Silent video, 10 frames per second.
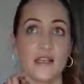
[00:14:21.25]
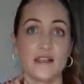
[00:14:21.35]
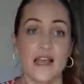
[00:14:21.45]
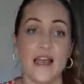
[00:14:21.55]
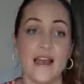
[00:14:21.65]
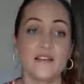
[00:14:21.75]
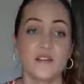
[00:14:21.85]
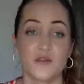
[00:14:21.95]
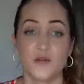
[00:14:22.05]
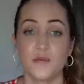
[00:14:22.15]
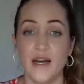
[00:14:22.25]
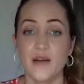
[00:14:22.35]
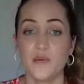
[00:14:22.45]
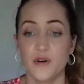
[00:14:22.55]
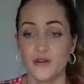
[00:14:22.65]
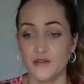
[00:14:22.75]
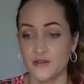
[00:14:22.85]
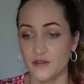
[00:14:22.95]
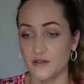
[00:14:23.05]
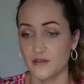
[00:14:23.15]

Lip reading: the answer to my personal